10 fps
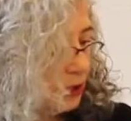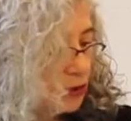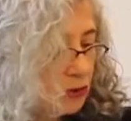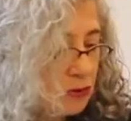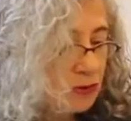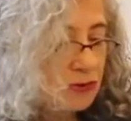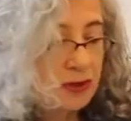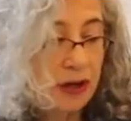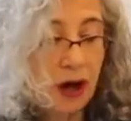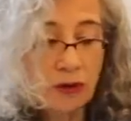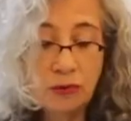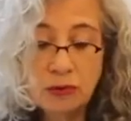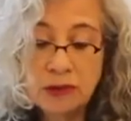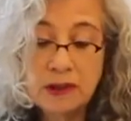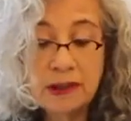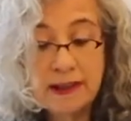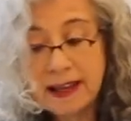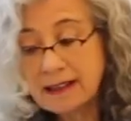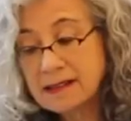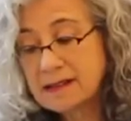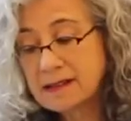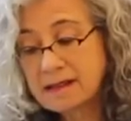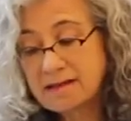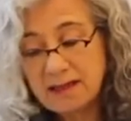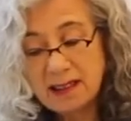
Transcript: use a ruler that's